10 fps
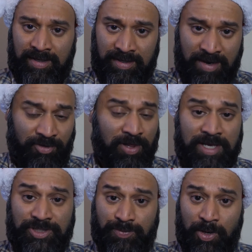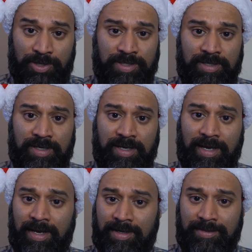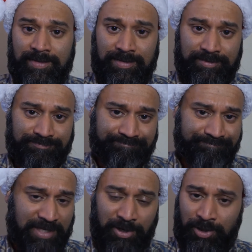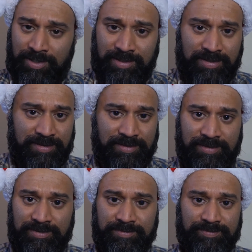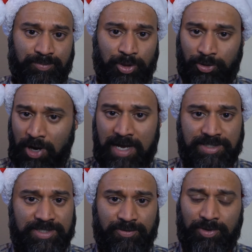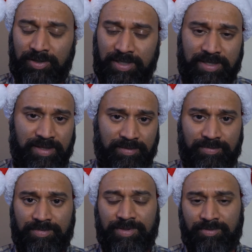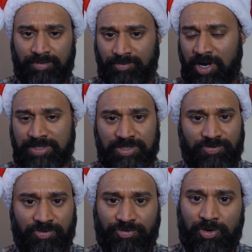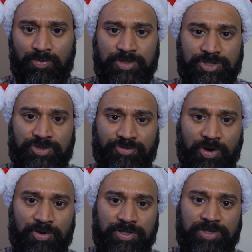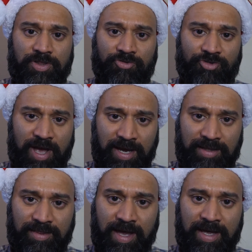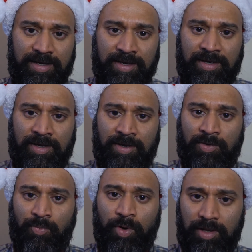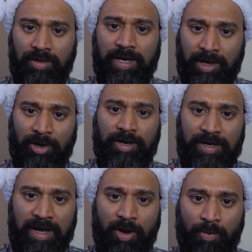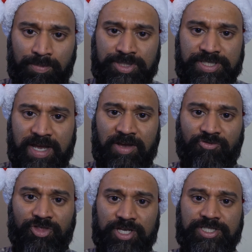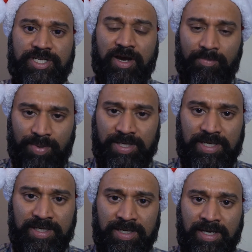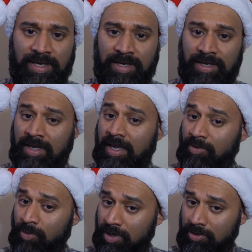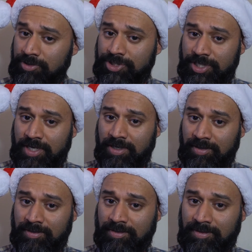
Nevertheless, Martin and Erin progress, and really the, the rest of the film is devoted to the fact that will Erin help save this company, and will she